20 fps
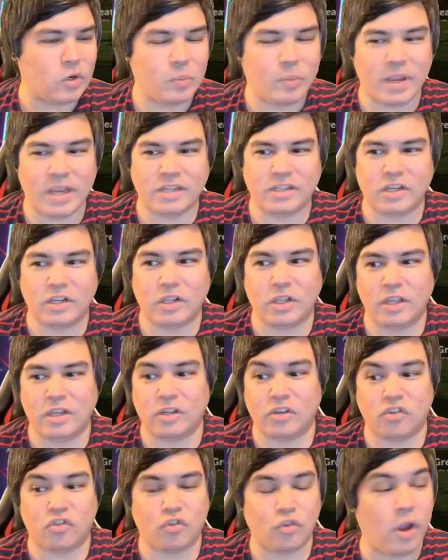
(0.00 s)
basically,
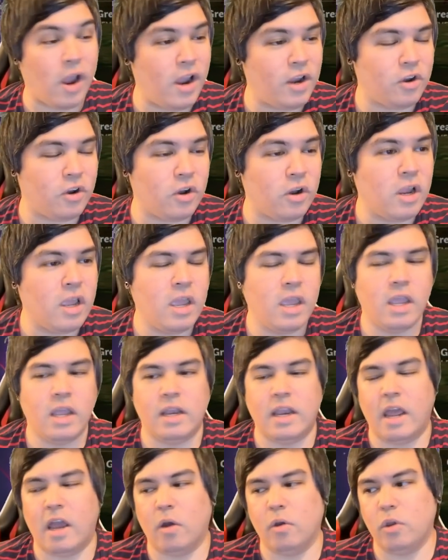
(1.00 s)
Strider.
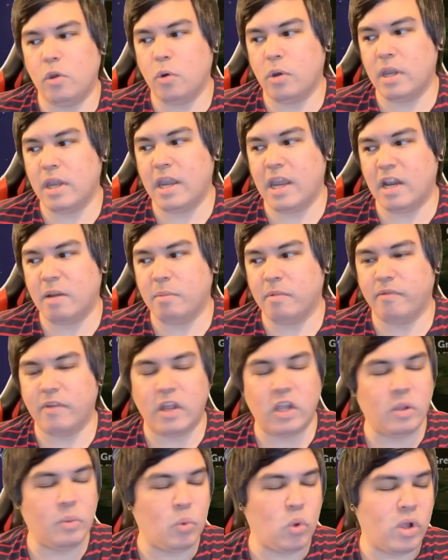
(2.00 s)
Now, you can get him
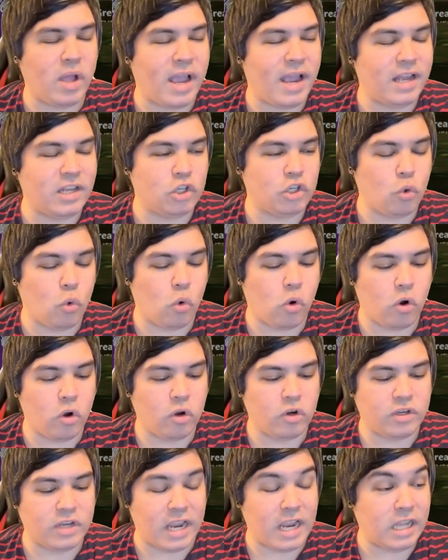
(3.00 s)
available as
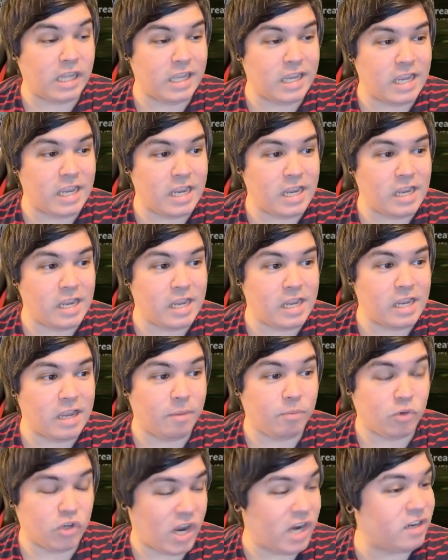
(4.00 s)
your daily
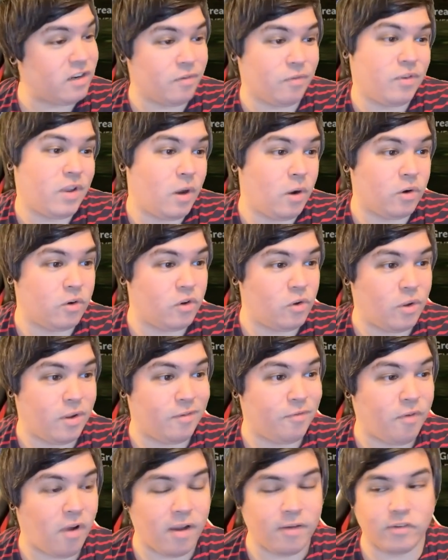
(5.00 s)
objective character. You
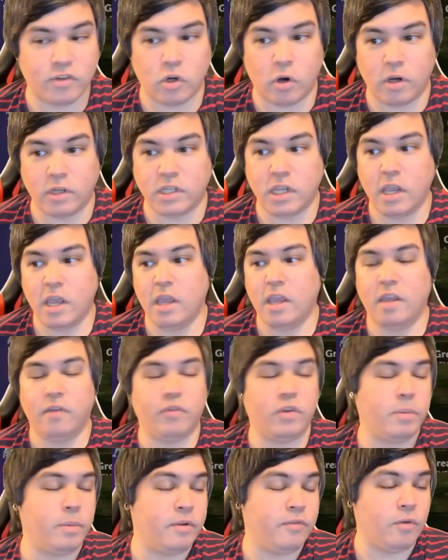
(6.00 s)
get 5 shards. If
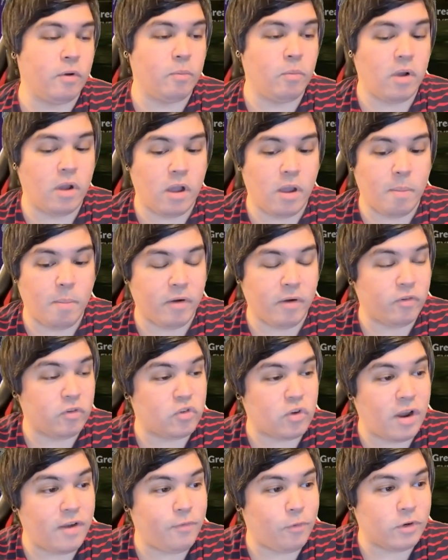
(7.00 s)
you're coming from Marvel
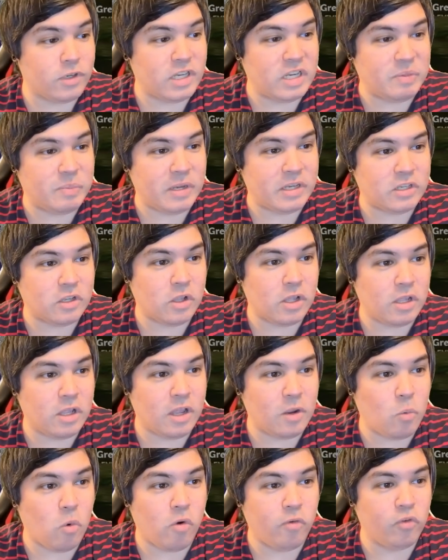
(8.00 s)
Strike Force, he's basically
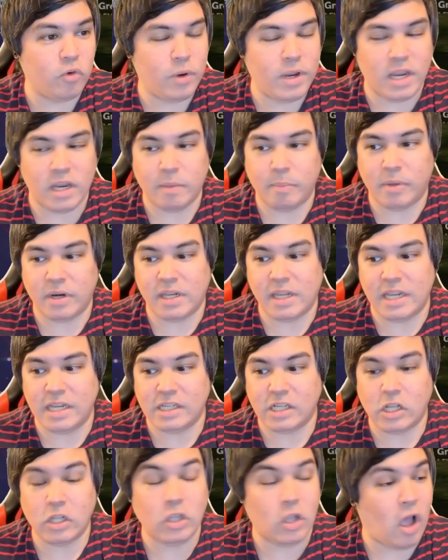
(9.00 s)
like Wolverine, but he's
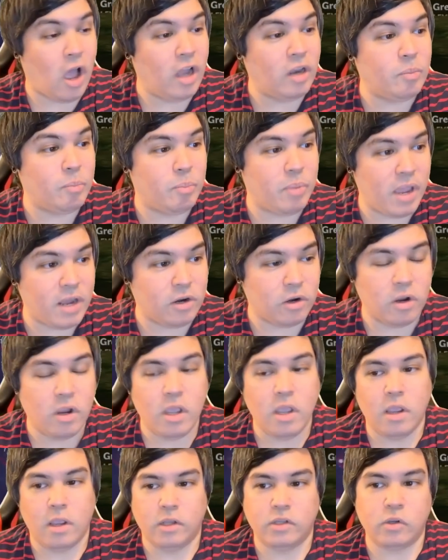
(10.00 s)
a lot better.
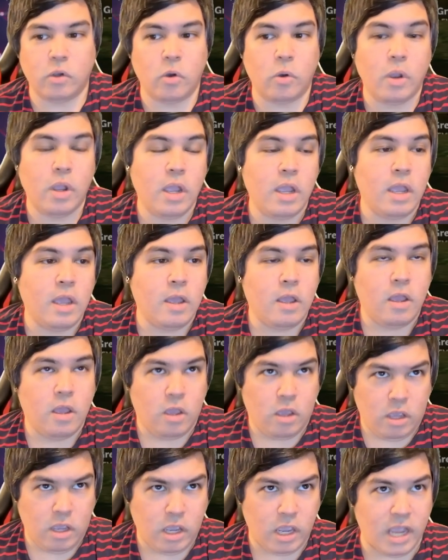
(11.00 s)
So
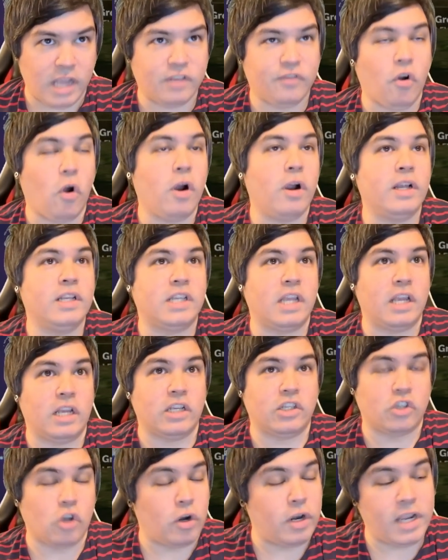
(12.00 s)
as far as a
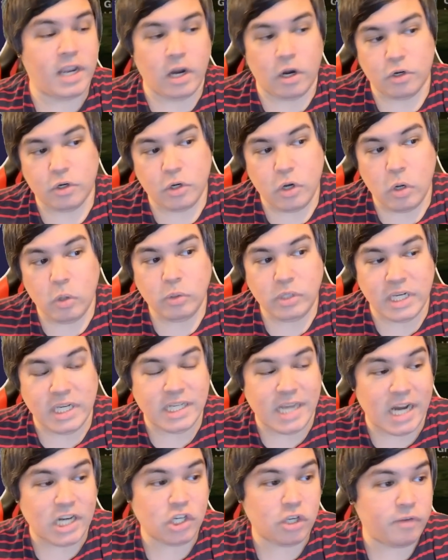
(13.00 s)
starting character goes, he's
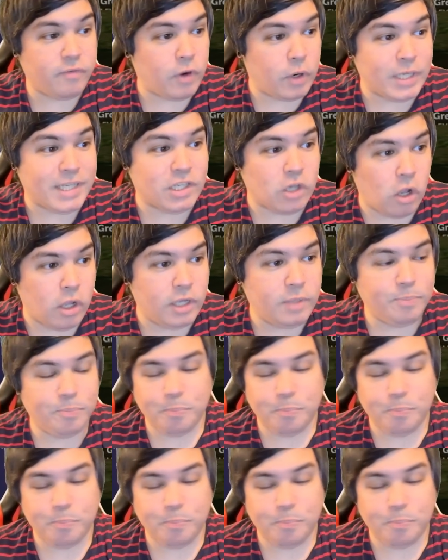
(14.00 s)
actually very solid.